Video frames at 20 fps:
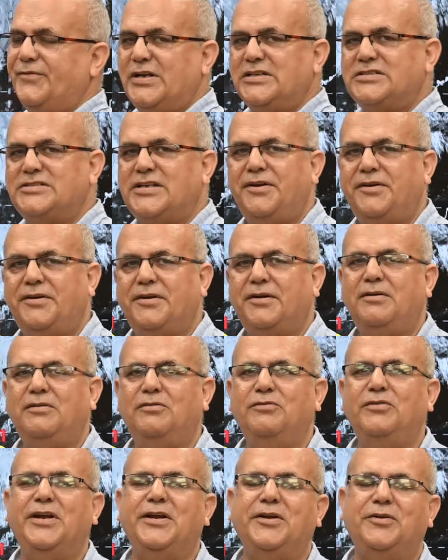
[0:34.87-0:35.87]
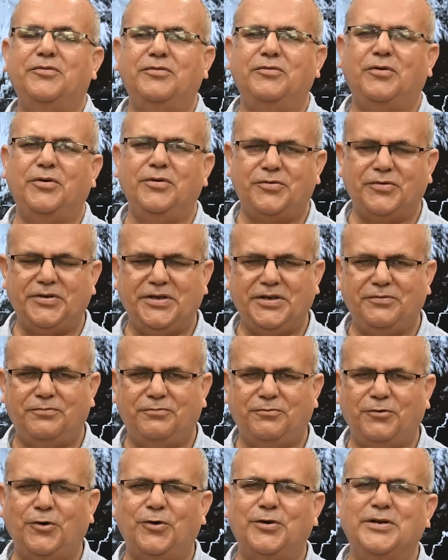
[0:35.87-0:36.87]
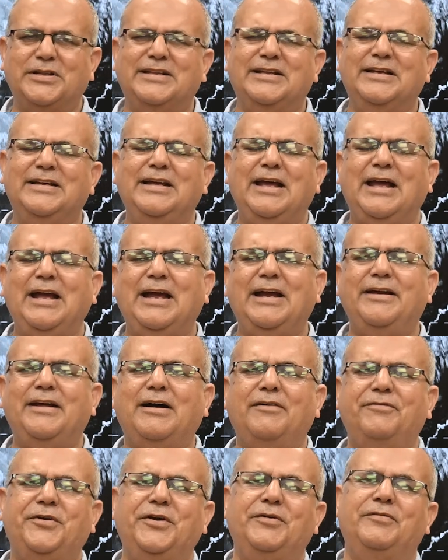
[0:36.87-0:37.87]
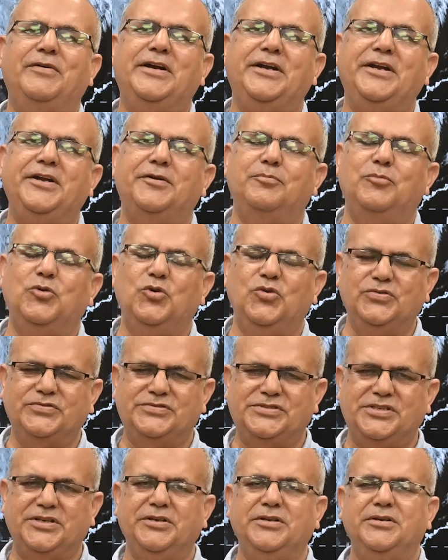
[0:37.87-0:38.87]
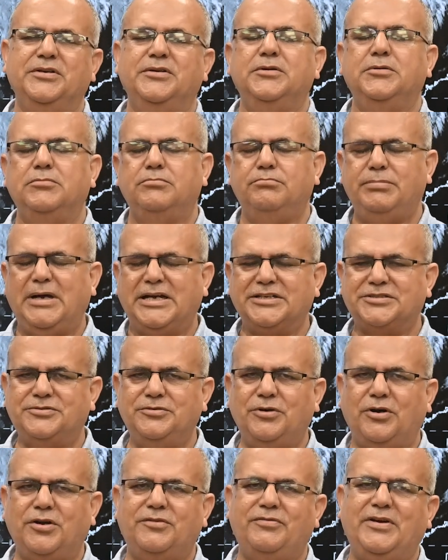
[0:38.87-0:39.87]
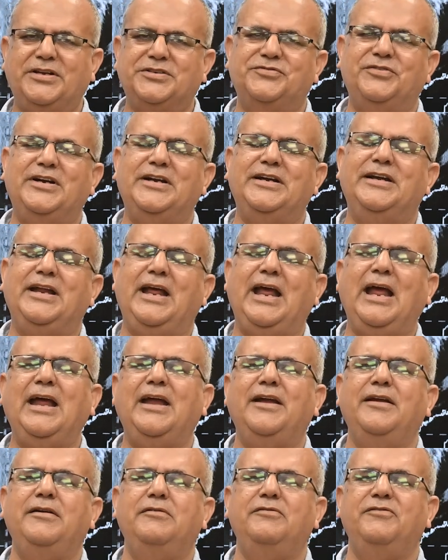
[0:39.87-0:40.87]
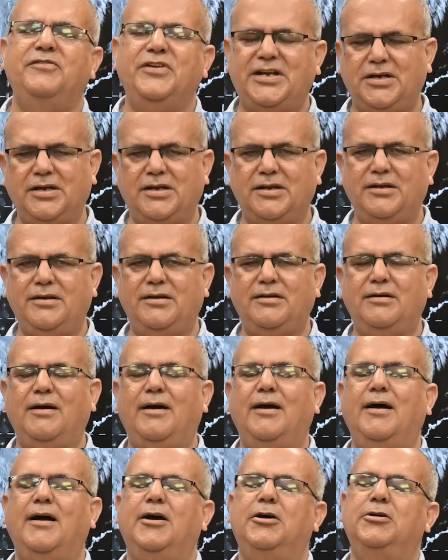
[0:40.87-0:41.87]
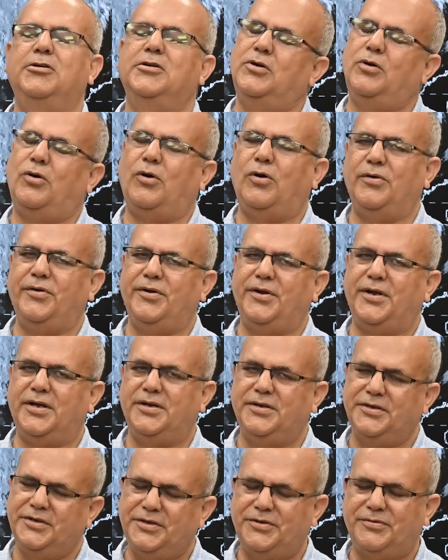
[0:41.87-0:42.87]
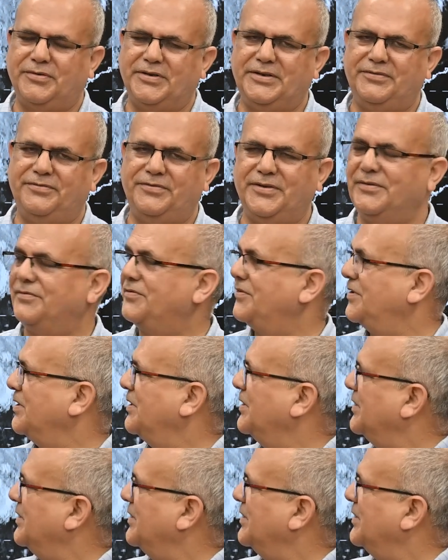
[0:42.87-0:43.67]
west central weight on 24th, and afterward it moves west northwestward and weaken on 25th.